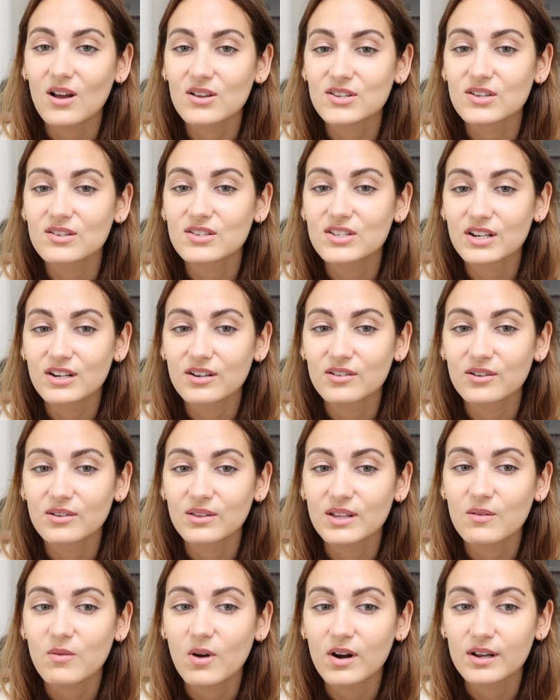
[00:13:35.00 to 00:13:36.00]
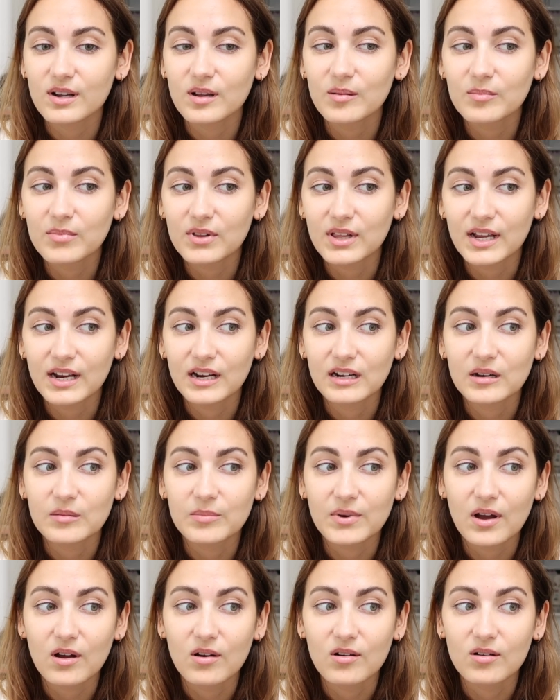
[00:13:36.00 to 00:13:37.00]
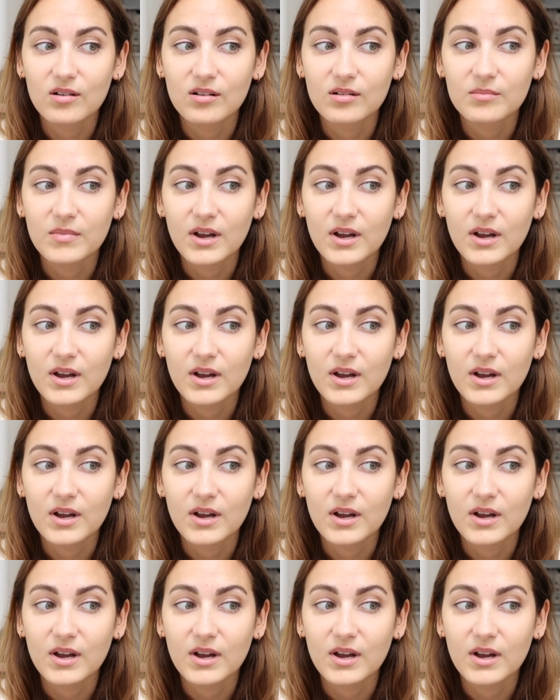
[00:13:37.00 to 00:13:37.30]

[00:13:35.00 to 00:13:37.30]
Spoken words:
also didn't really want to complain about